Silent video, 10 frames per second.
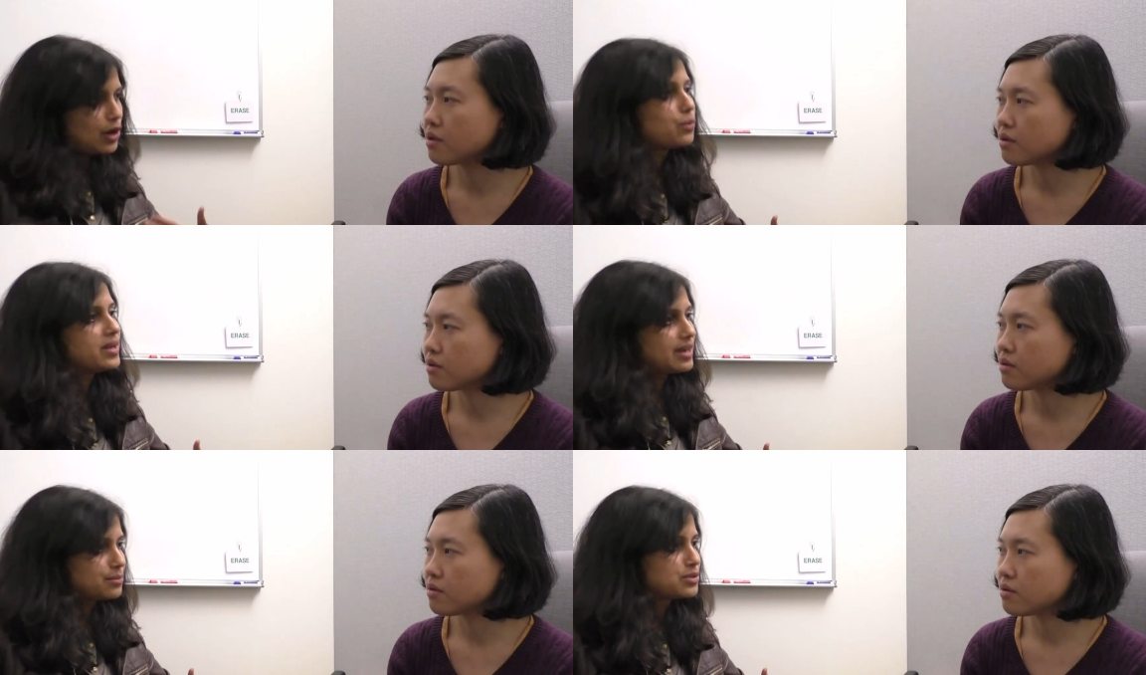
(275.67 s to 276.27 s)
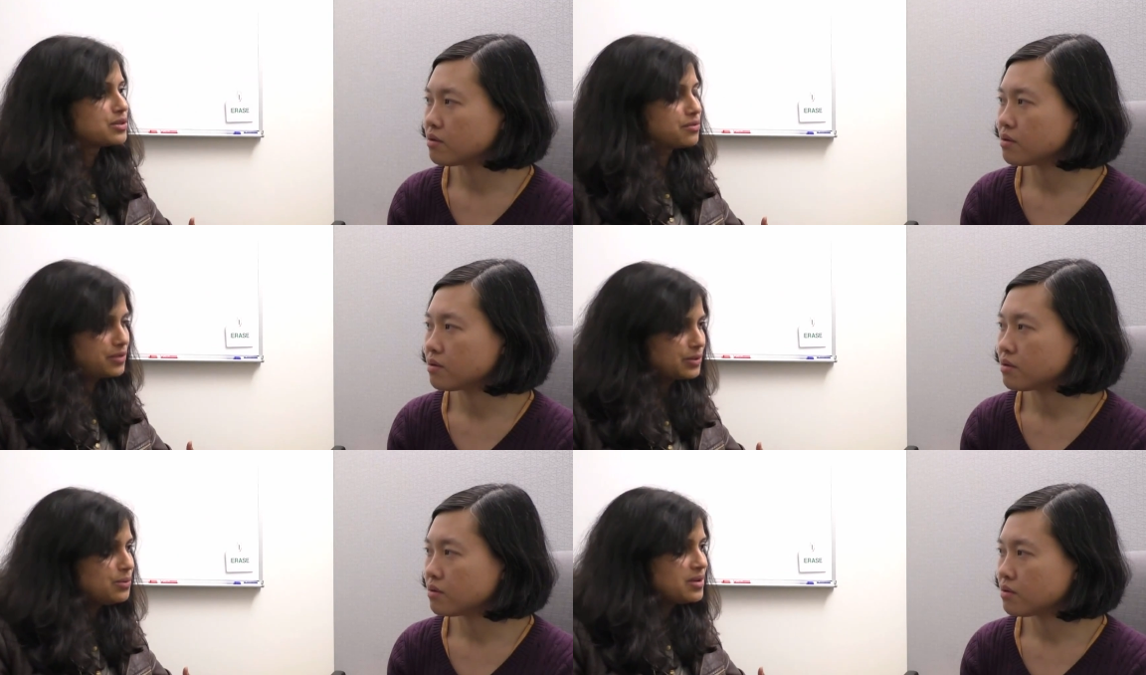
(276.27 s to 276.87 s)
Speaker 1: now we come to the view
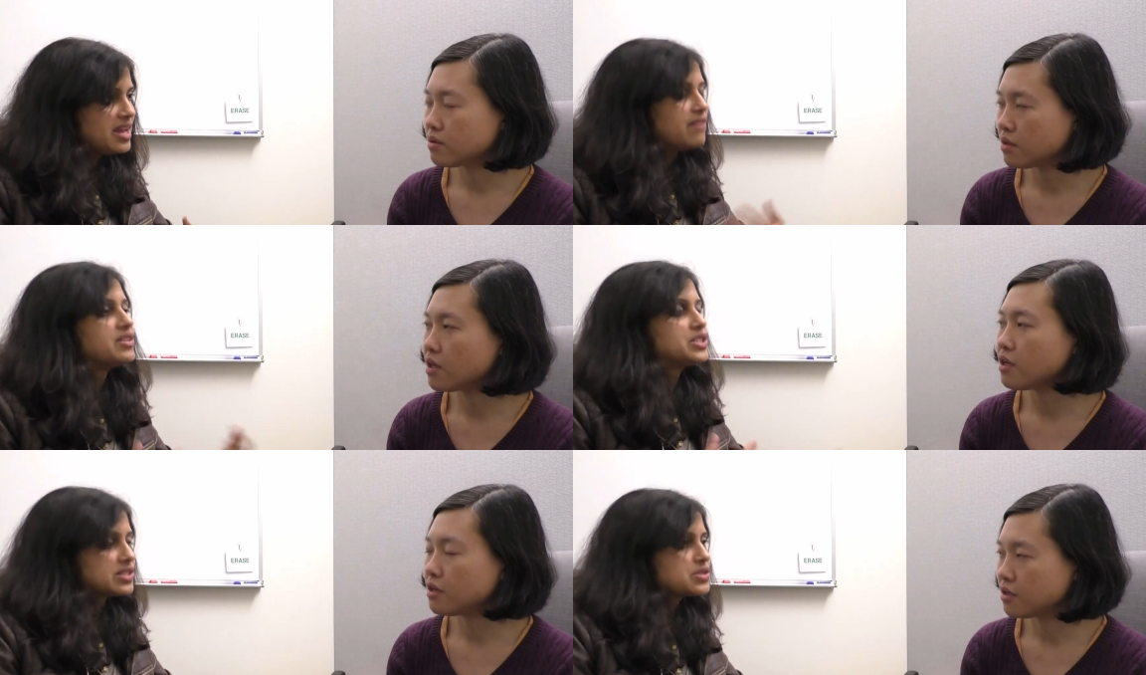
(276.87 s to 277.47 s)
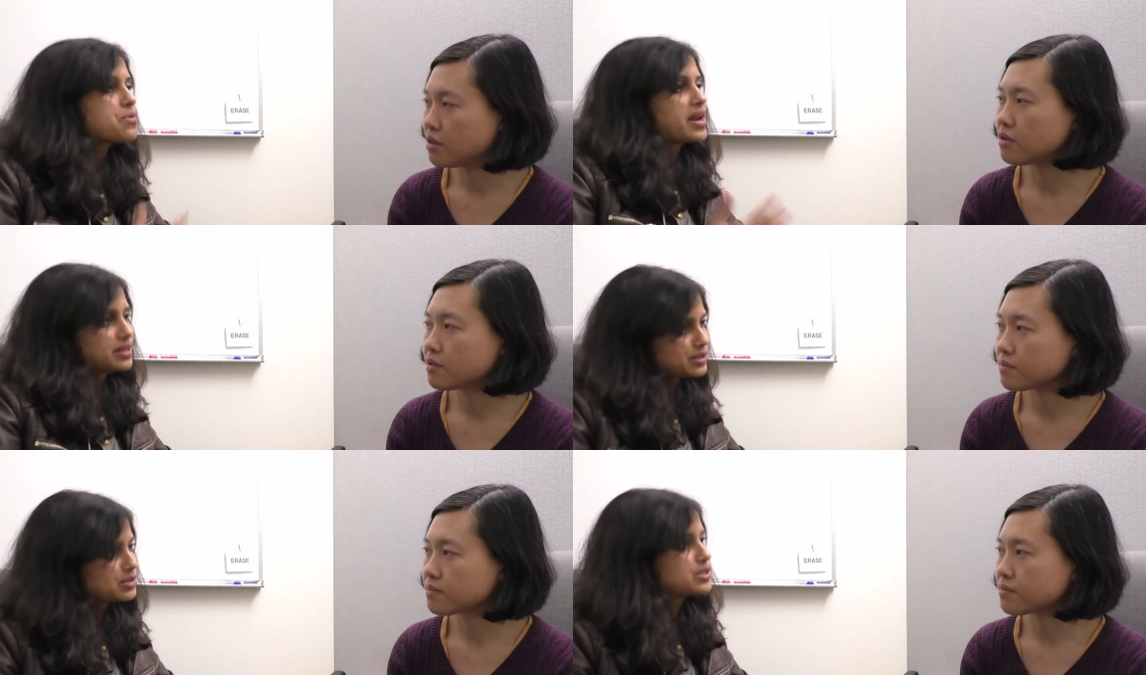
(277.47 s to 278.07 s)
uh -huh. which just
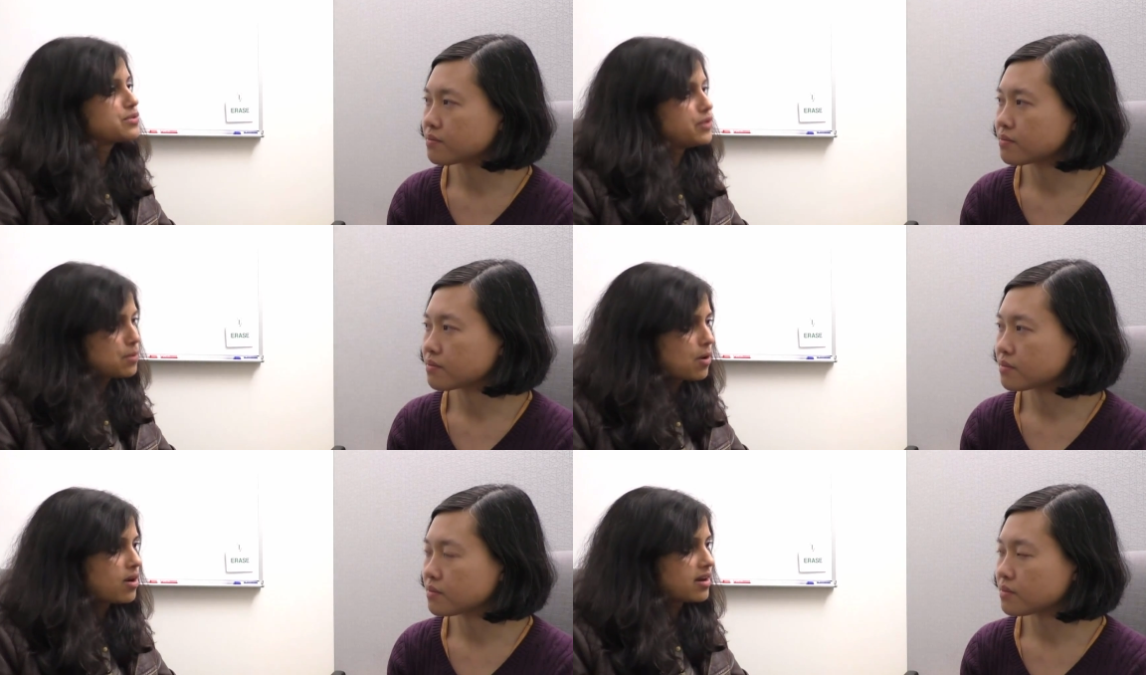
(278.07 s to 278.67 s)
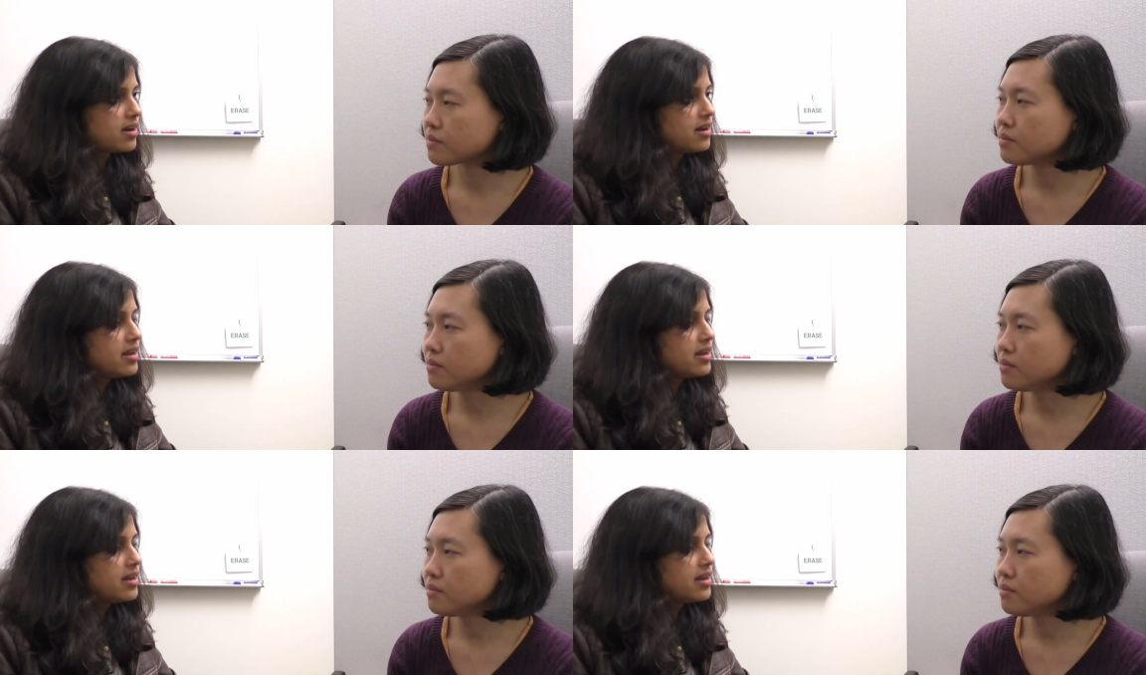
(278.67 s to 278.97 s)
renders this view model